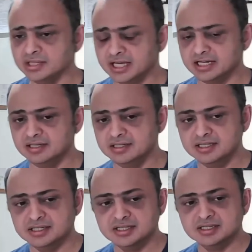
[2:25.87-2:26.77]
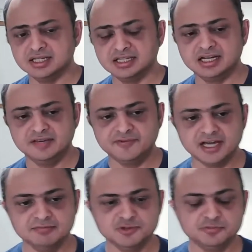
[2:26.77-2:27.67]
then then the
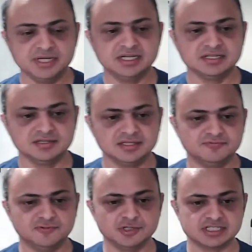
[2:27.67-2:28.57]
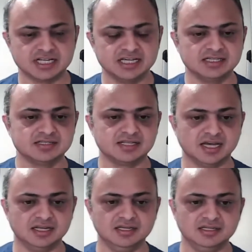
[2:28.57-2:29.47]
DeFi movement, you know, the folks like
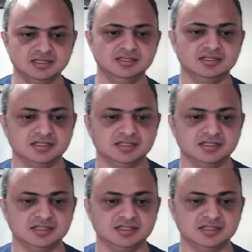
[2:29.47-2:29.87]
Stani,